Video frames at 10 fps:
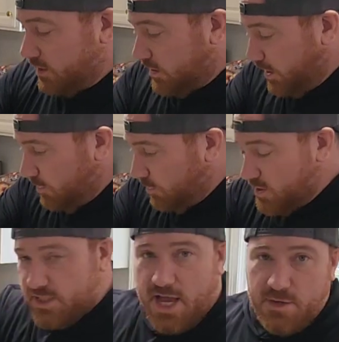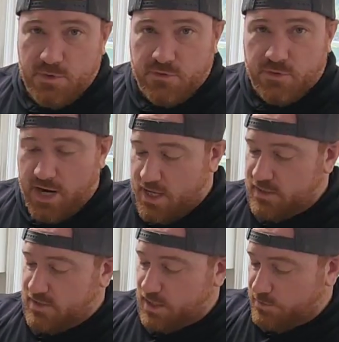to clean in one side and move it around,
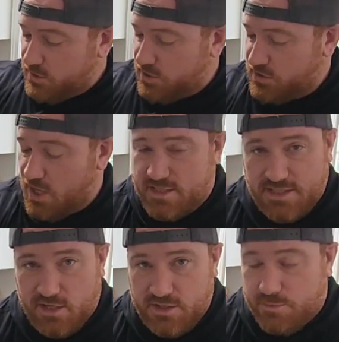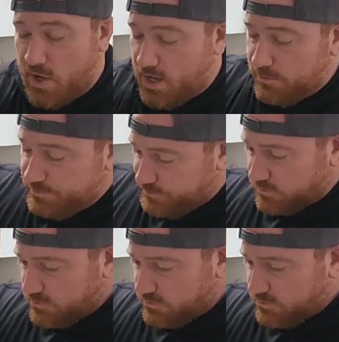this helps it just not sit on the bottom.